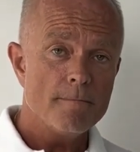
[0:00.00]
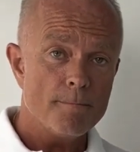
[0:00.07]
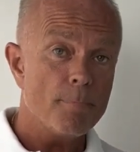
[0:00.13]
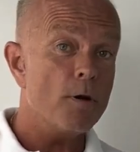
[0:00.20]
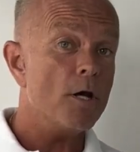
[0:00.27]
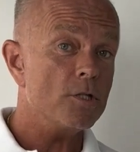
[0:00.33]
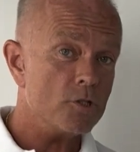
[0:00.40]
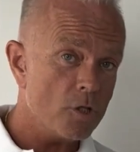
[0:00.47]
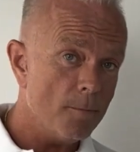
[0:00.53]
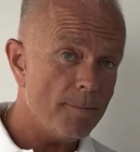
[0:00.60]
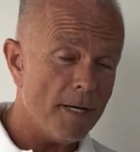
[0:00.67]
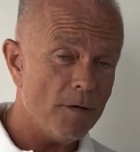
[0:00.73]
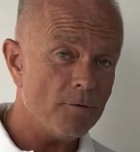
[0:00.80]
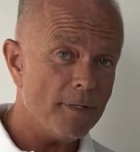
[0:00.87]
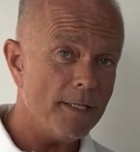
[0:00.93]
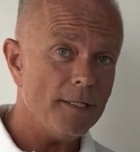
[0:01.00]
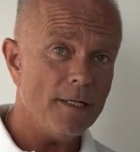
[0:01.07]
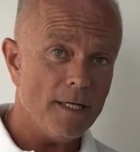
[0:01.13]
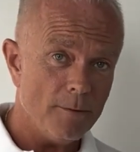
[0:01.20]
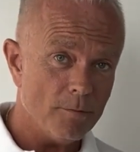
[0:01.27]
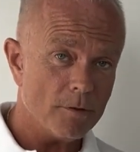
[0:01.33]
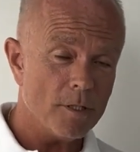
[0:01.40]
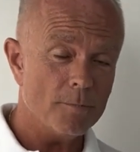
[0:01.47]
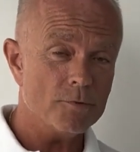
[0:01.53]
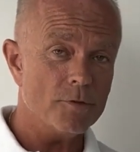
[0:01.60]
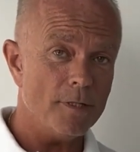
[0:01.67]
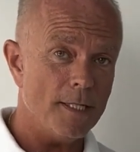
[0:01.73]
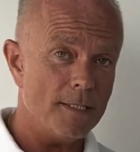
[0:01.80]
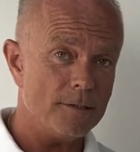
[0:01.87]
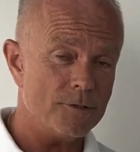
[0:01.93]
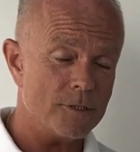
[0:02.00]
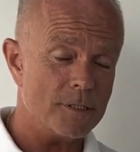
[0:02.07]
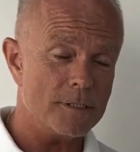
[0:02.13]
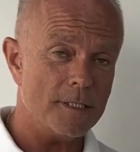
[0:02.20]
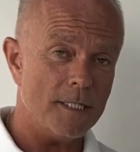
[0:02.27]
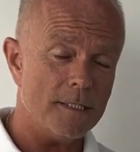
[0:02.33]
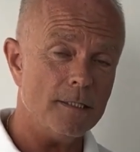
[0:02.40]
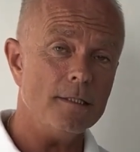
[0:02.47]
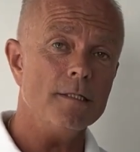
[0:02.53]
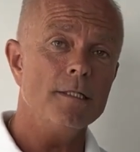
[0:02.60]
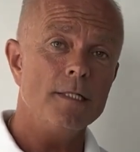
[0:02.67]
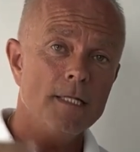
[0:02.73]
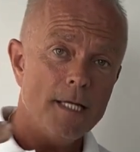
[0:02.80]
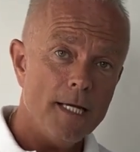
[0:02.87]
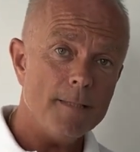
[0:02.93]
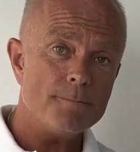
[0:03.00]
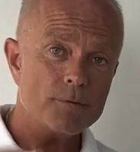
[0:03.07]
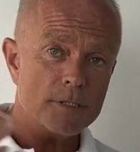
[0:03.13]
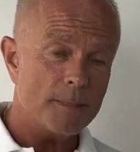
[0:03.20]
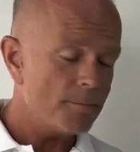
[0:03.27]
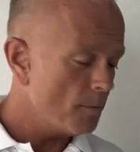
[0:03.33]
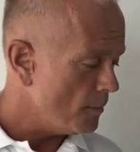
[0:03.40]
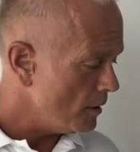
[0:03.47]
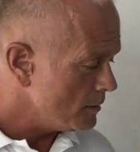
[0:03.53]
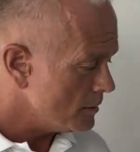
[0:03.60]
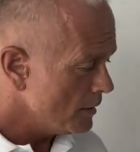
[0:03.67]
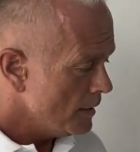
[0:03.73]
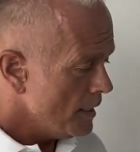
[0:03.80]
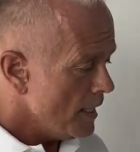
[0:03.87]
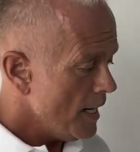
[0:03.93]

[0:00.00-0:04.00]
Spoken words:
plus compounding. I will come to that in just a second. 8% per month.